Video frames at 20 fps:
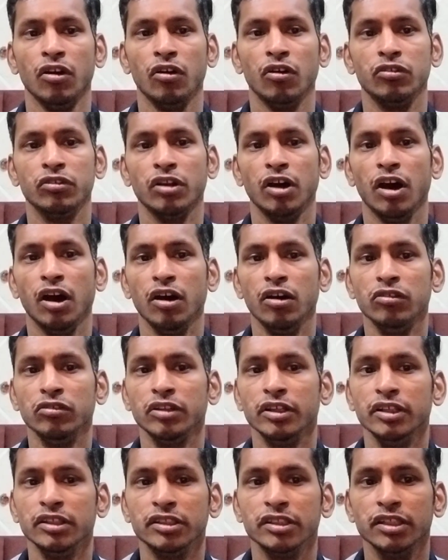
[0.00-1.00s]
on how
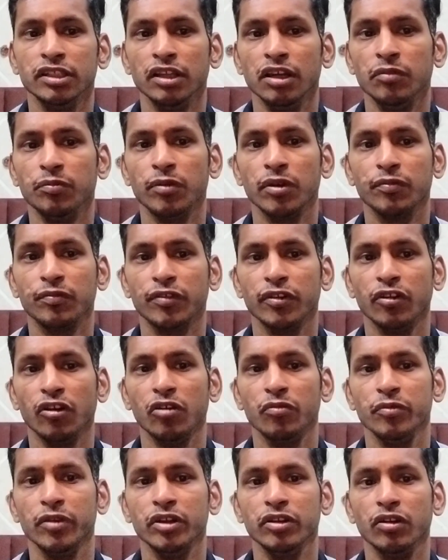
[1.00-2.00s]
they see a
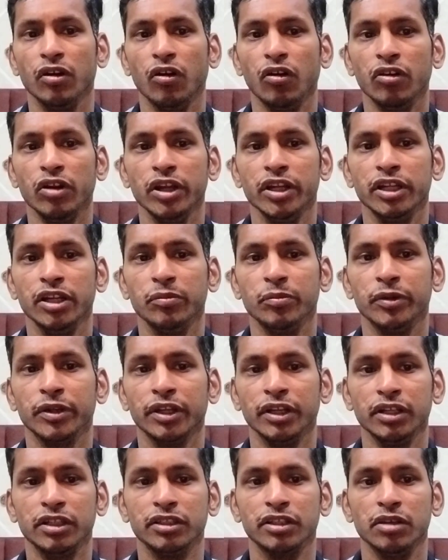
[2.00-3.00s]
phenomenon or
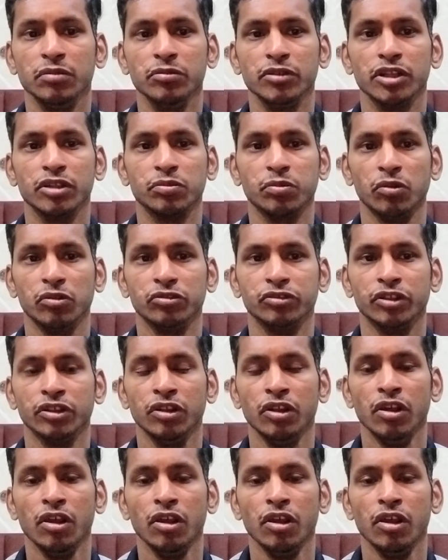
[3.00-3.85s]
interpret some response.